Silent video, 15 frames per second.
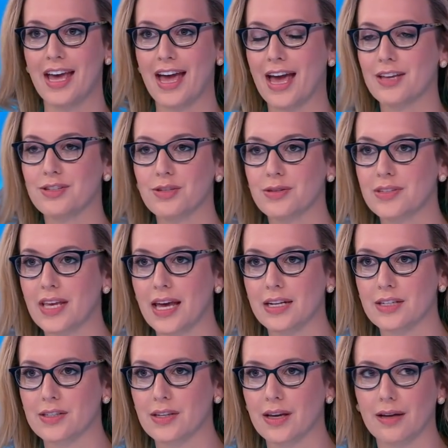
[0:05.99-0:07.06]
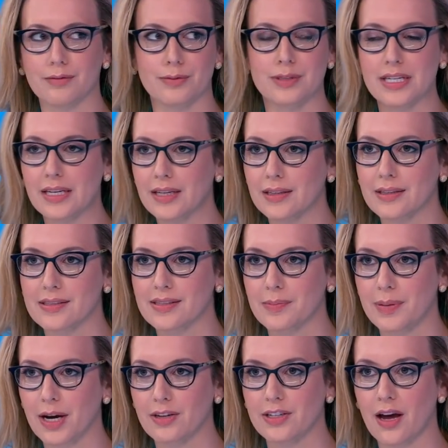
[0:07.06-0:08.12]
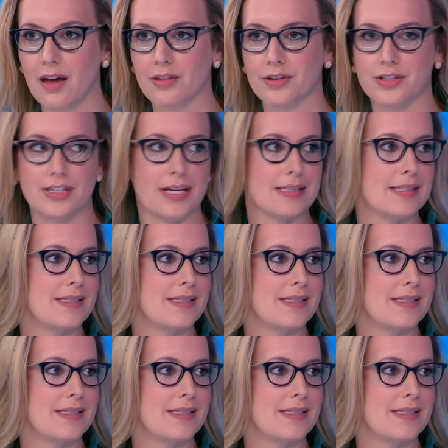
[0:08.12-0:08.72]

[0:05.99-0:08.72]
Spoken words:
as you said, is ridiculous compared to other states.